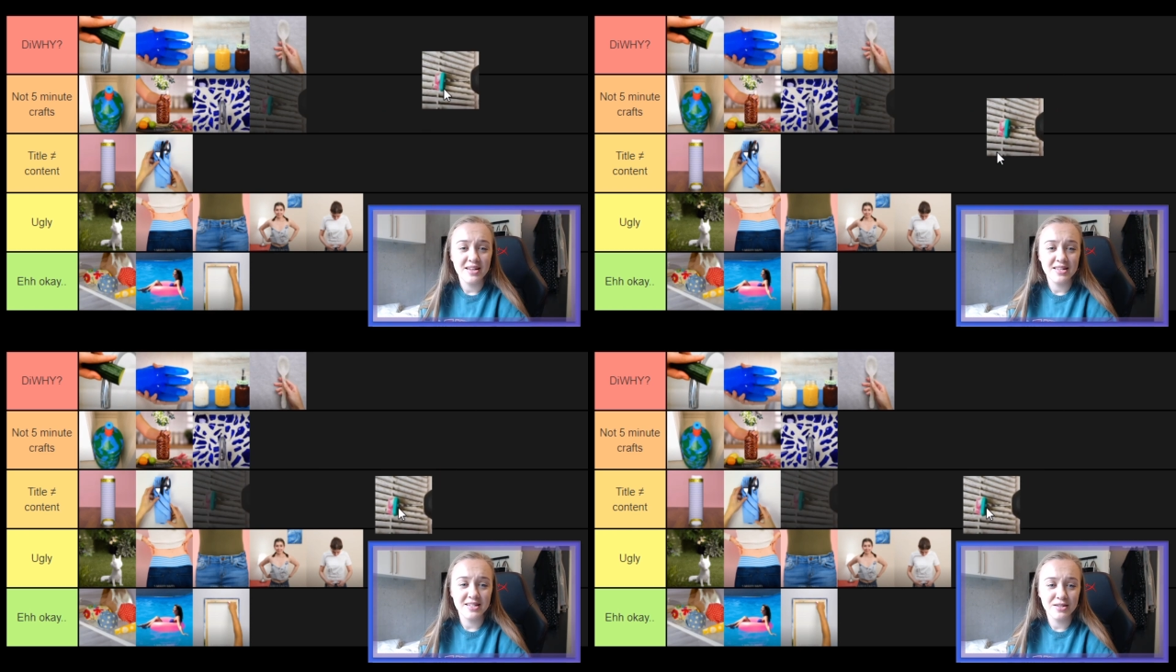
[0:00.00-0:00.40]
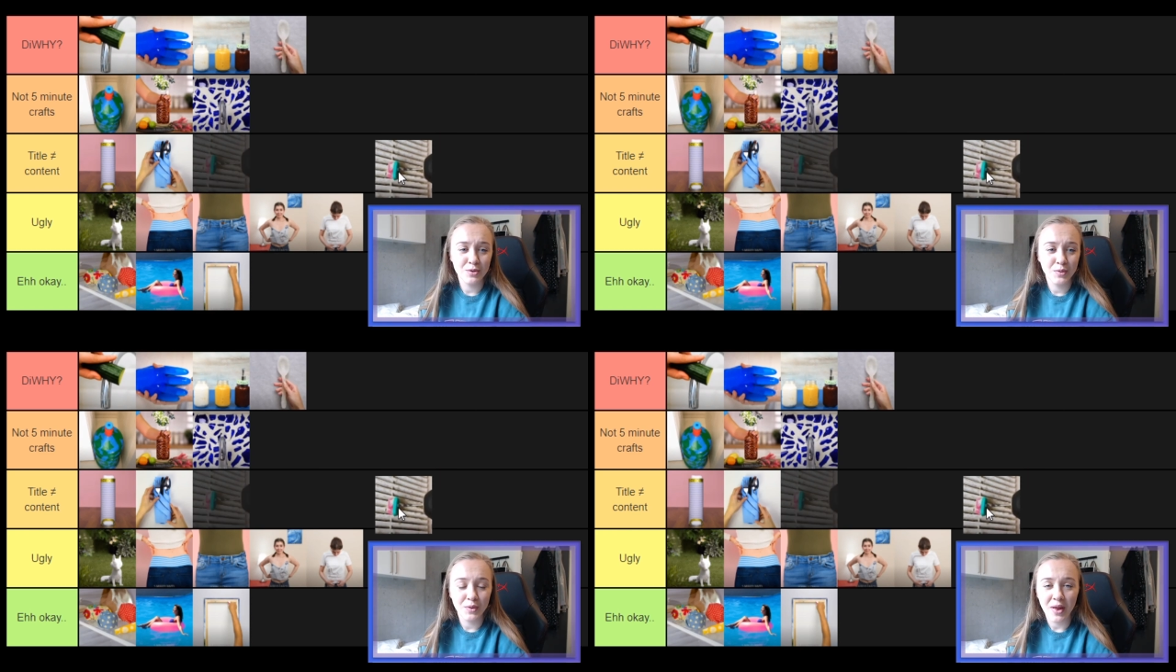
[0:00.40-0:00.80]
Is this so
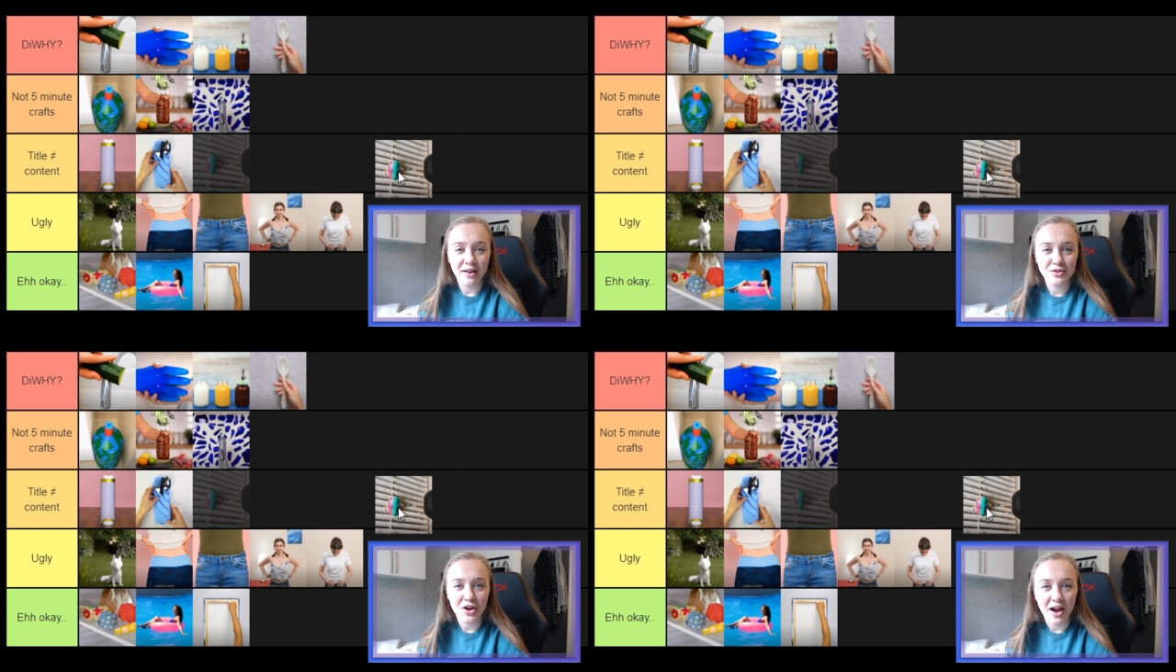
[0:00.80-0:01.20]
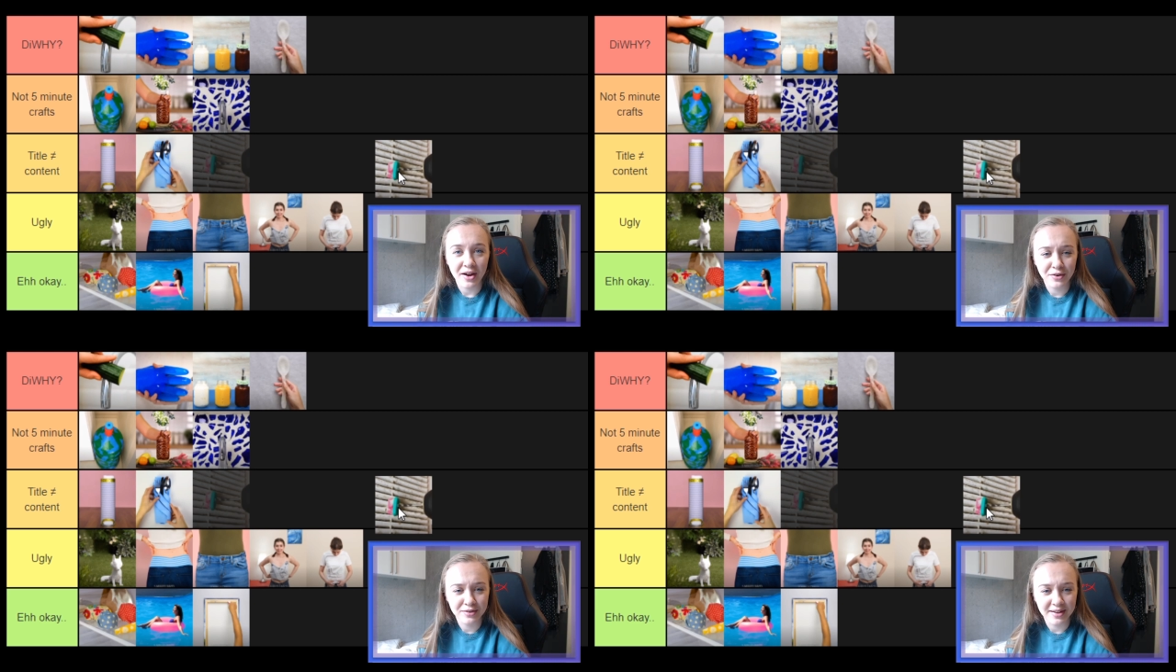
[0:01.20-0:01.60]
you don't have to
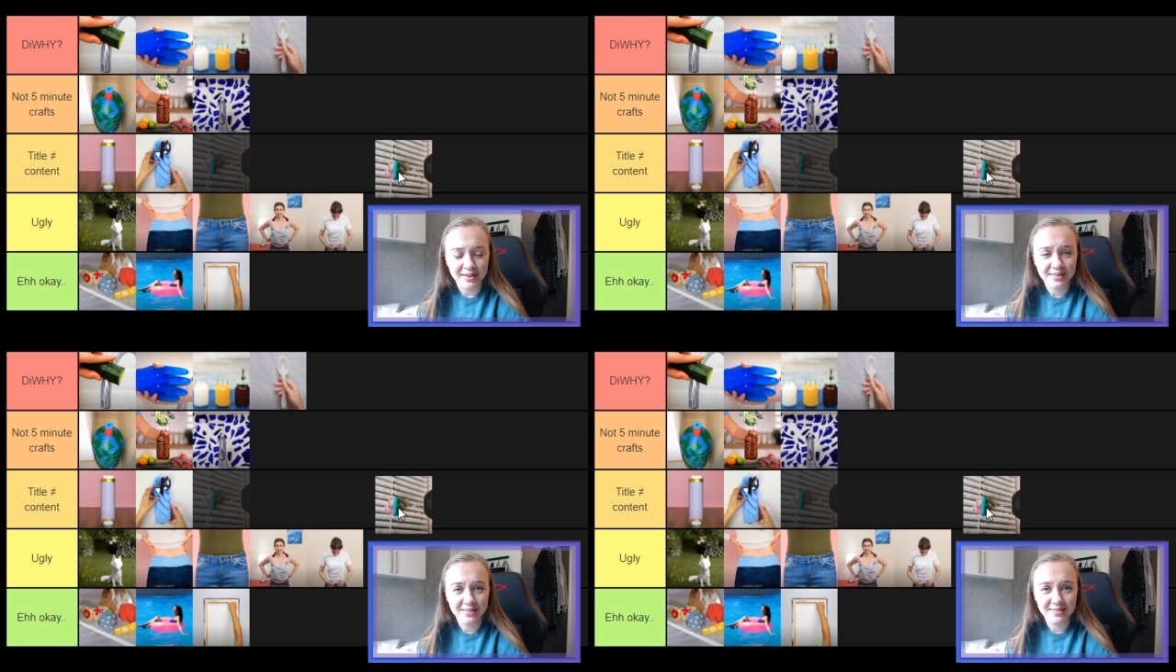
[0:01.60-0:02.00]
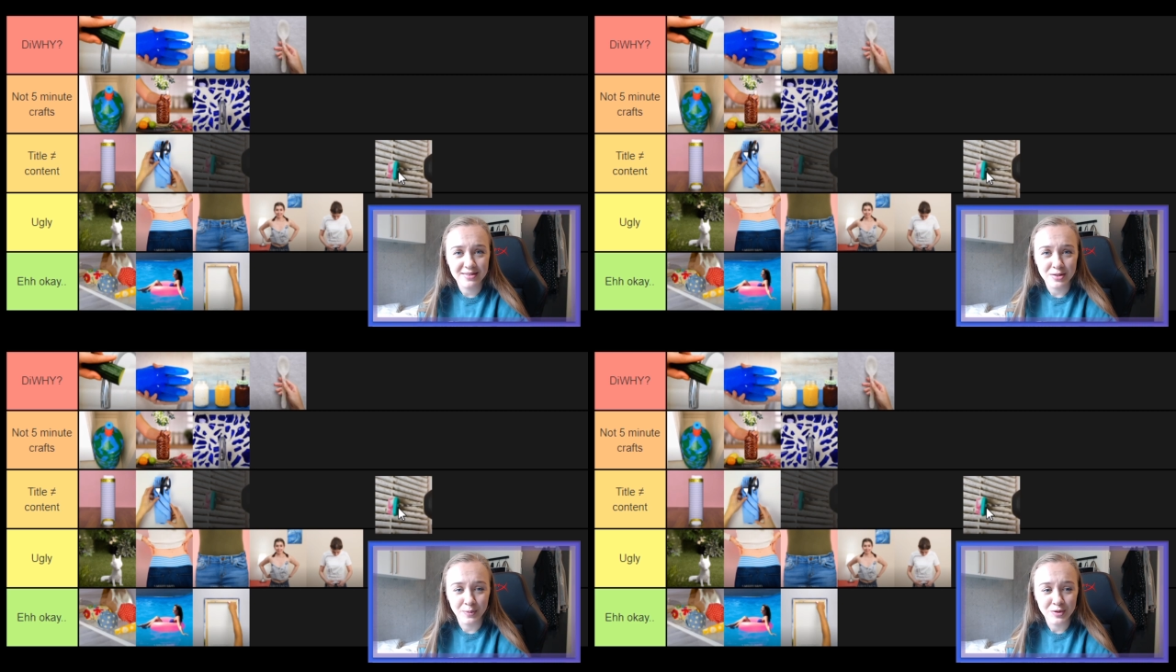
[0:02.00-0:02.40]
hire like
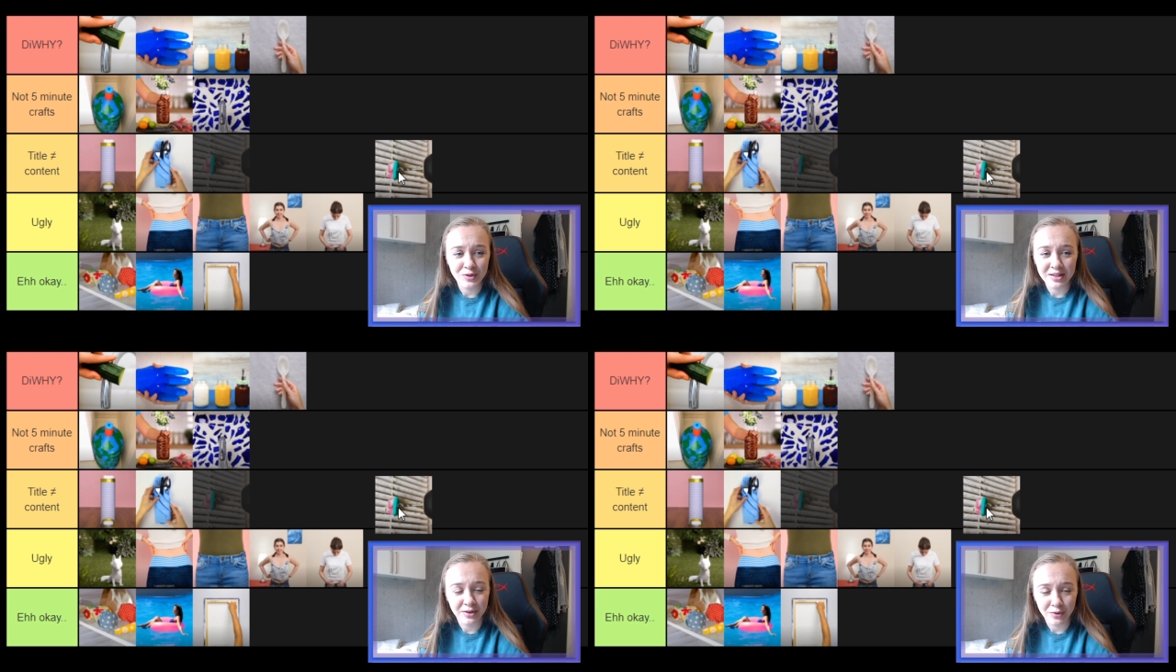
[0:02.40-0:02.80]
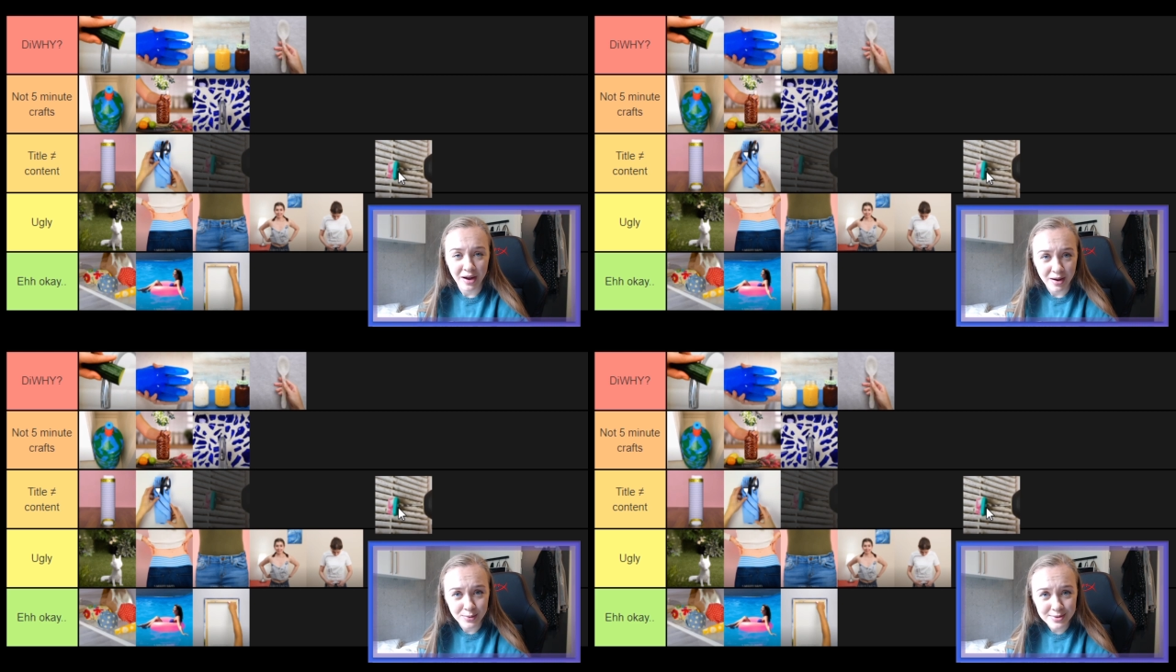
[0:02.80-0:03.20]
someone to clean your
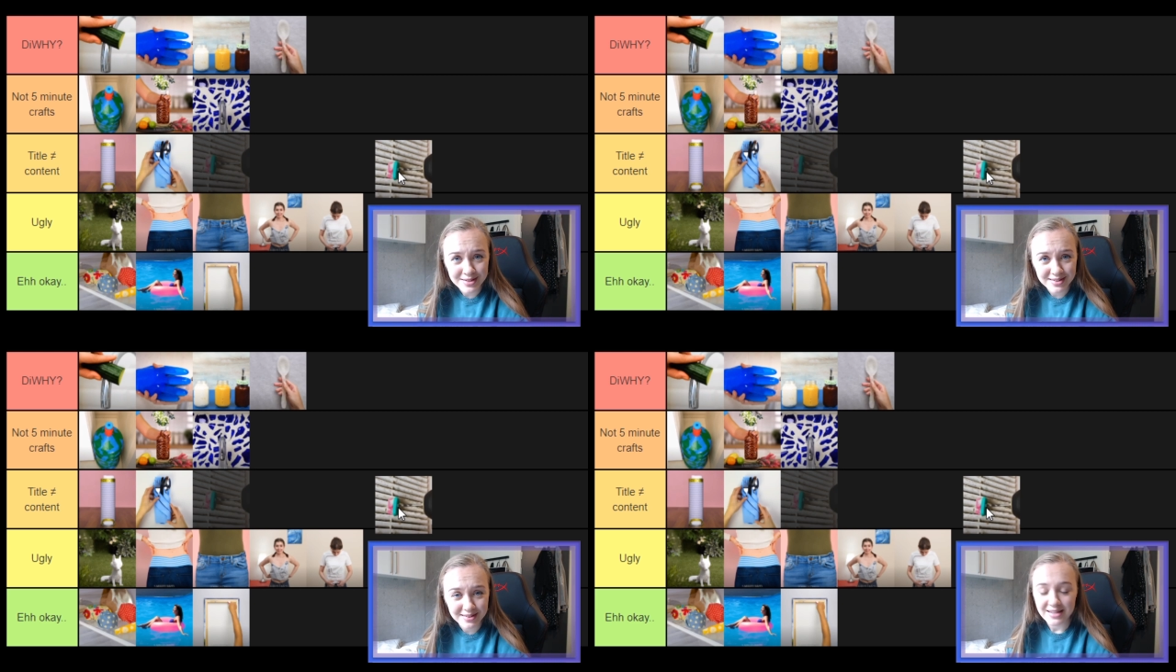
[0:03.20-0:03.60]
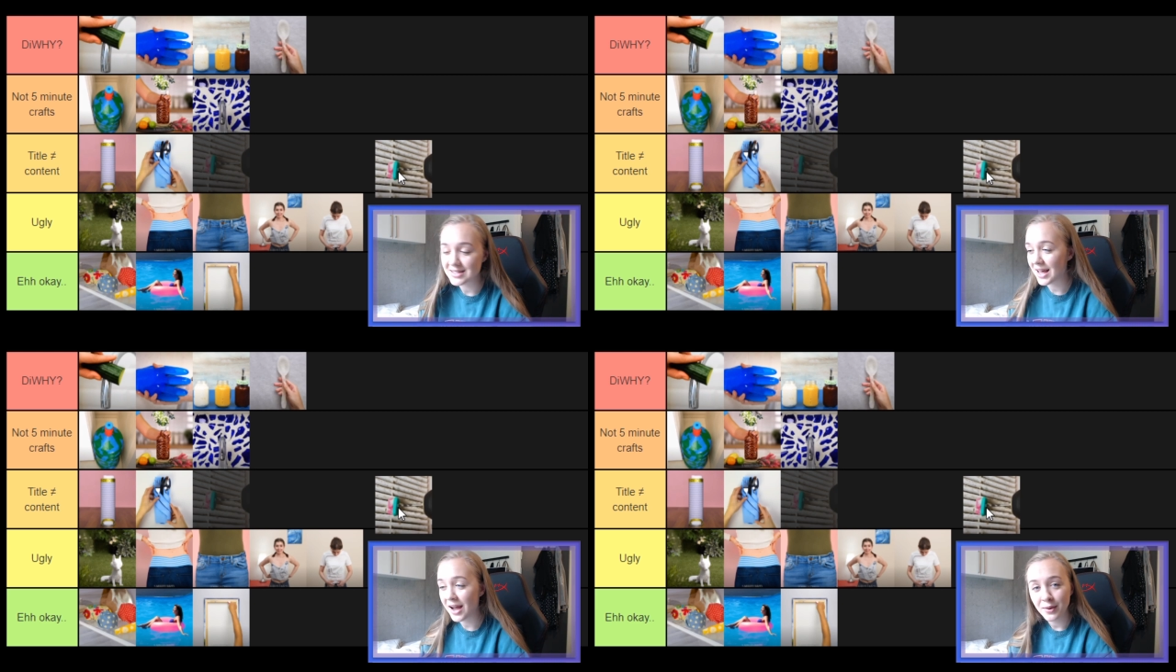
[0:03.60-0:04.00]
house? Is
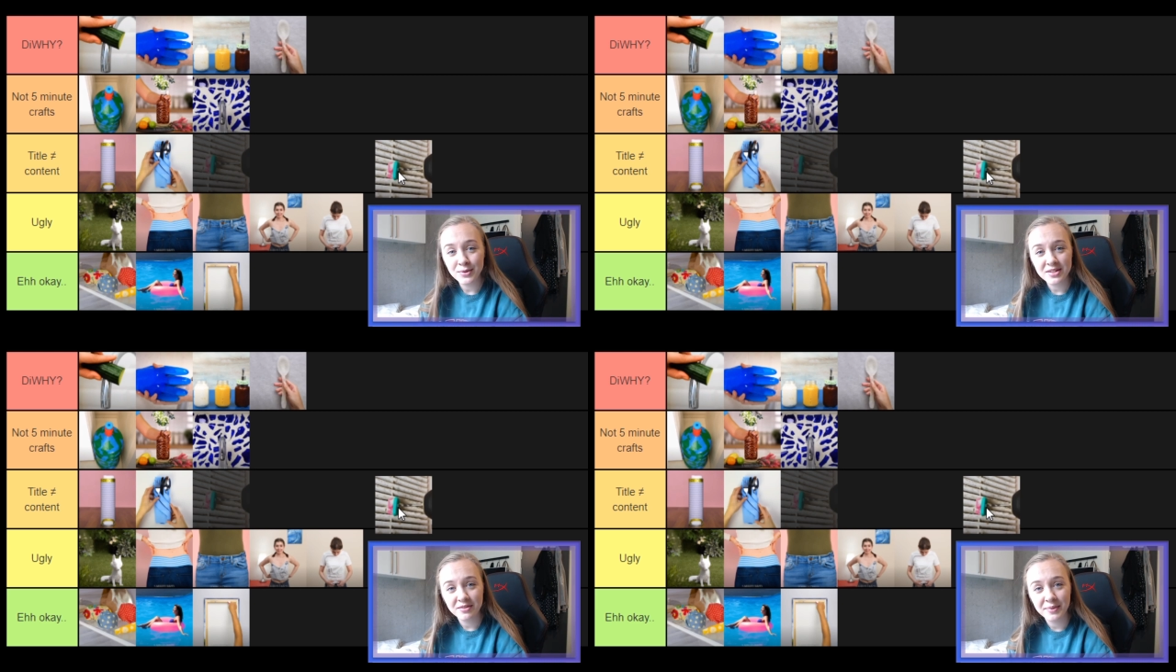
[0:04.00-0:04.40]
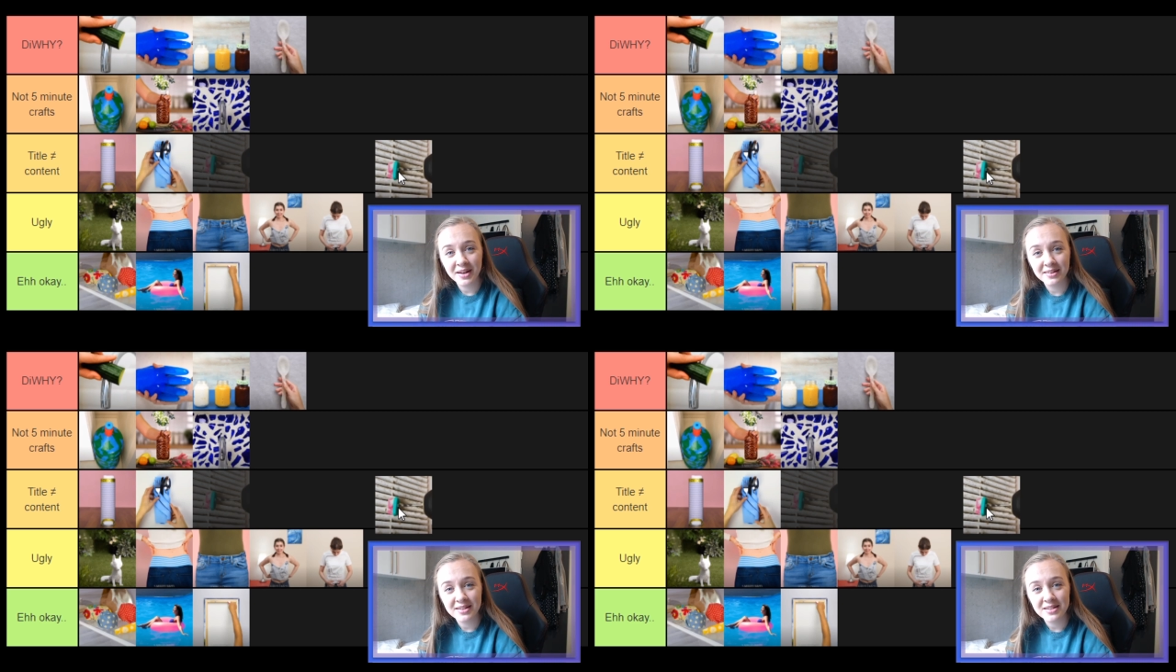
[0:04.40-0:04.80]
that how you save money
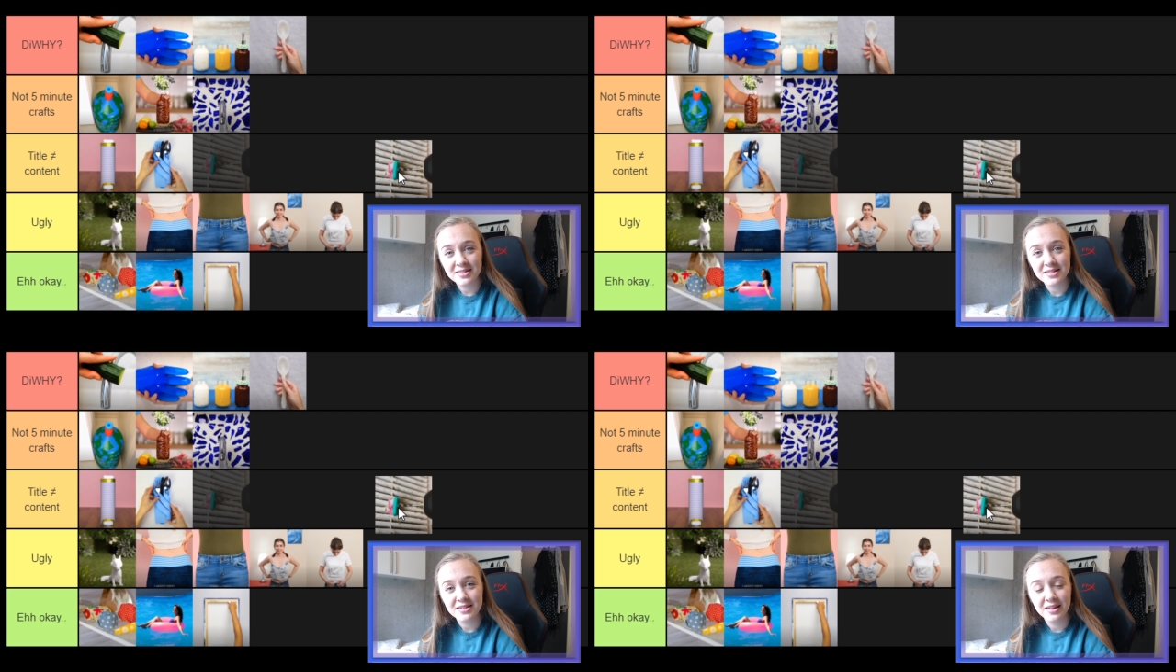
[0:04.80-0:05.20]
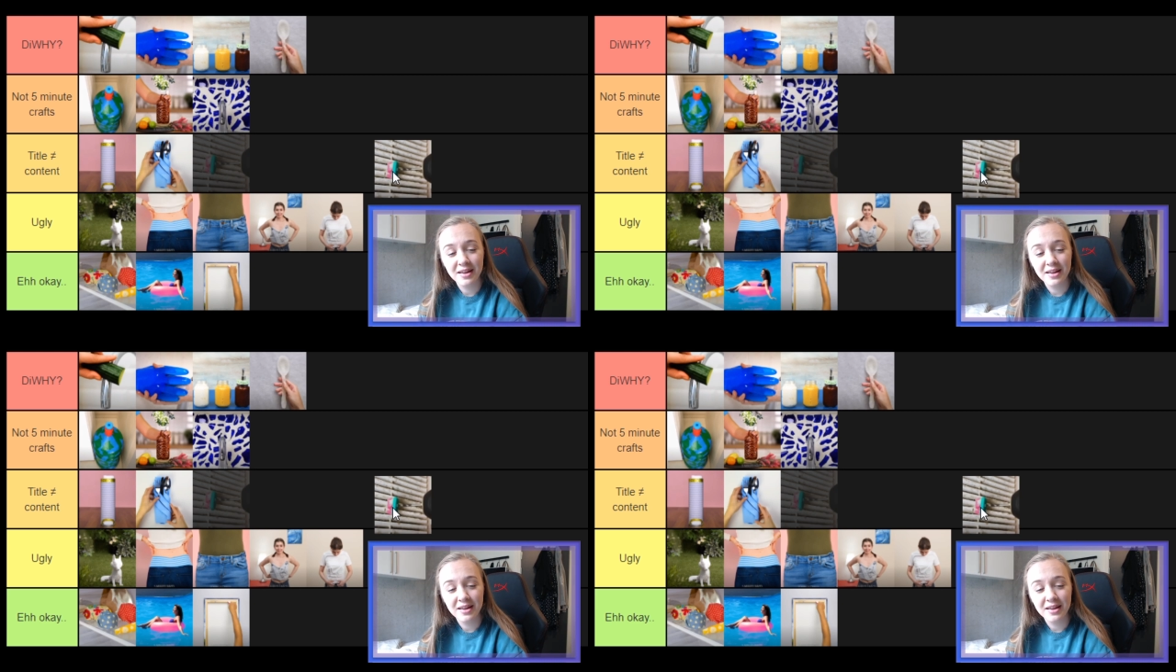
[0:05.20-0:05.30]
on this?